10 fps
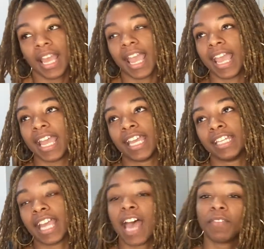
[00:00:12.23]

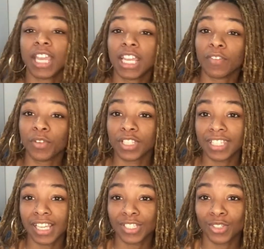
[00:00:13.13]
and advocating for the
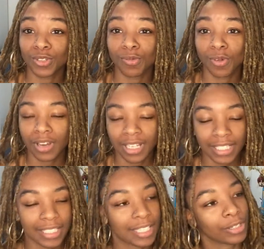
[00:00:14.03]
sex that you want,
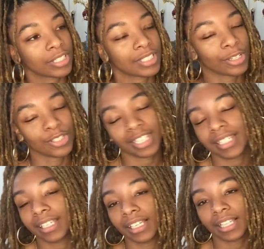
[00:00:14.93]
etc., etc. So that's
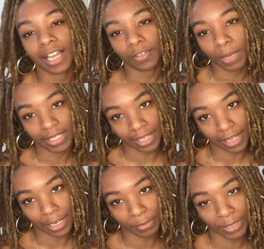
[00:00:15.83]
taking a lot of my
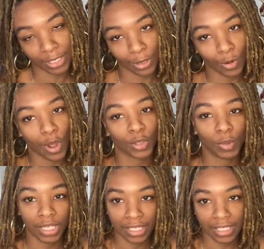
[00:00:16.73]
time. So on the
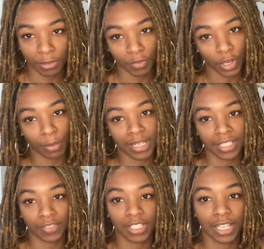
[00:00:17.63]
weekends, I'm devoting
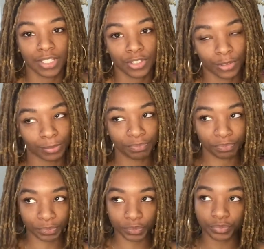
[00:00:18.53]
myself to that too,
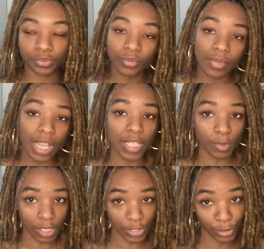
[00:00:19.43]
as
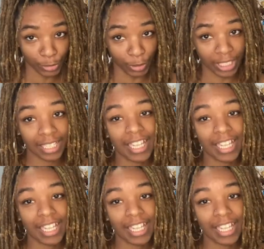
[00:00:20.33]
well as during the week.